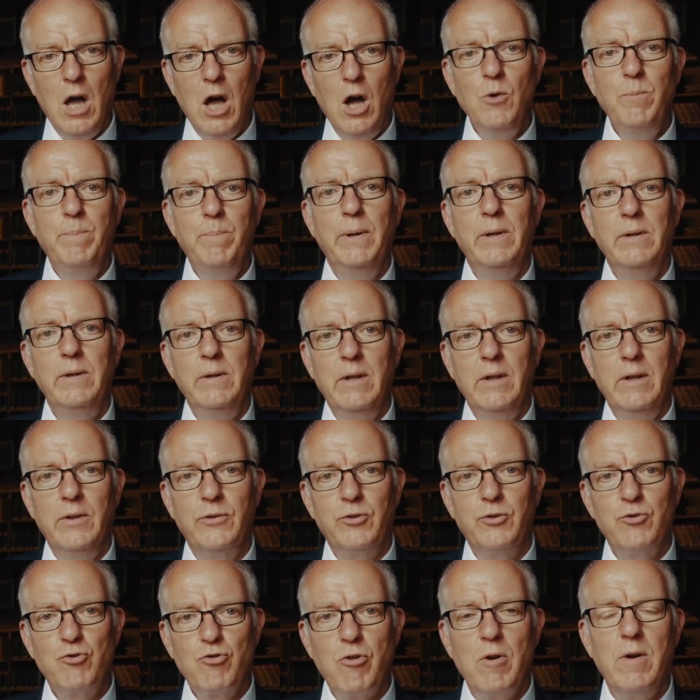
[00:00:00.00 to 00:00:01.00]

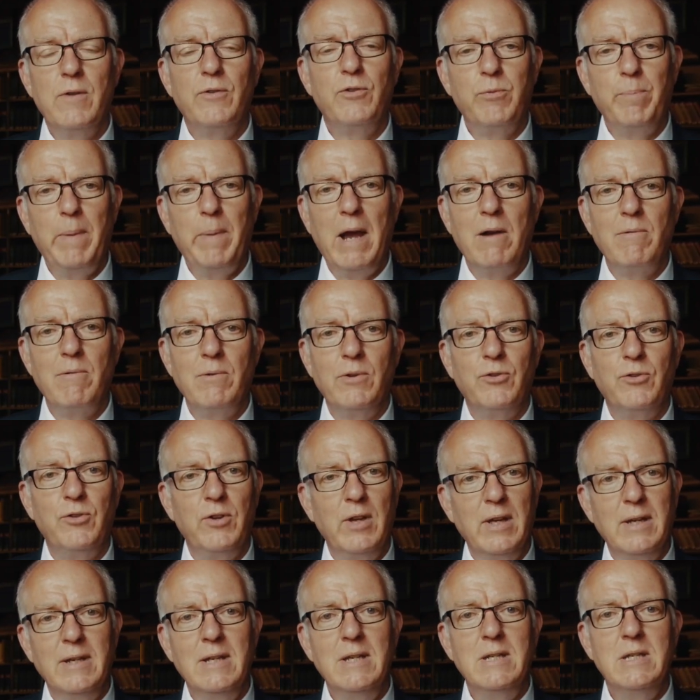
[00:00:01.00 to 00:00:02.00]
openness,
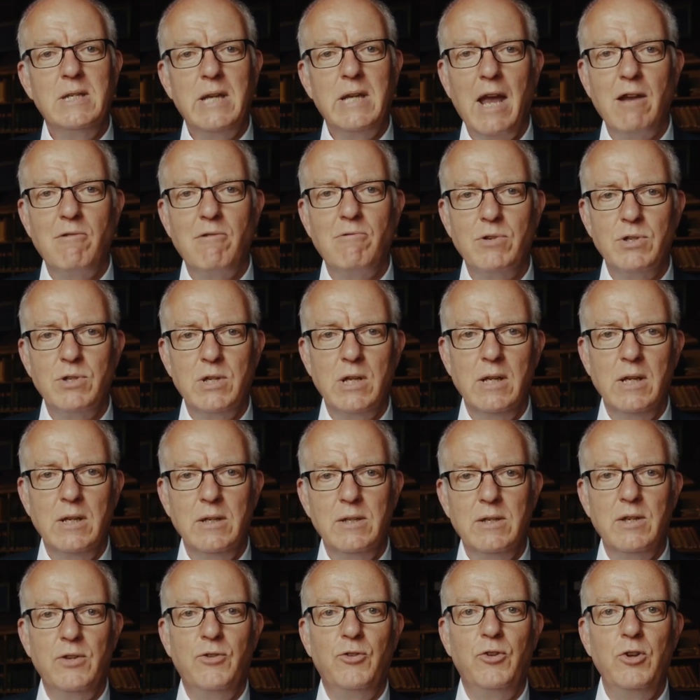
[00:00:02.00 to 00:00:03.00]
transparency and integrity
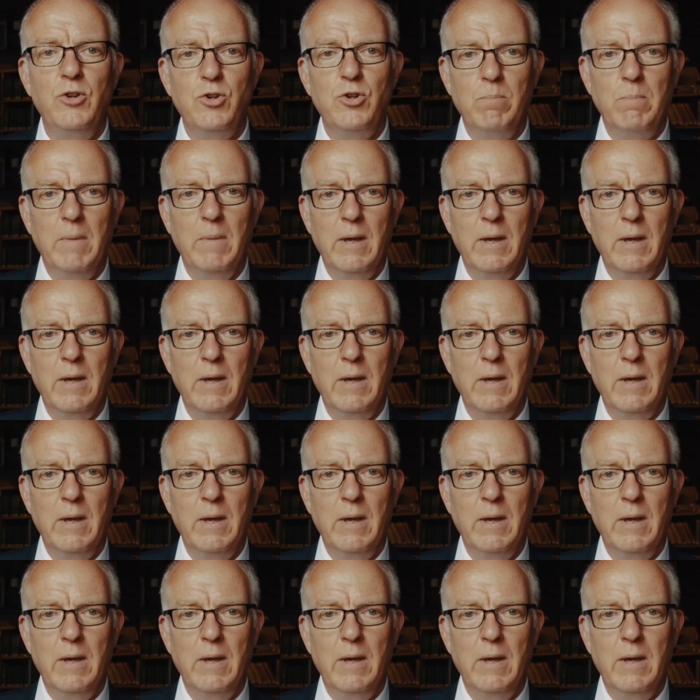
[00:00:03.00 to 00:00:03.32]
in decision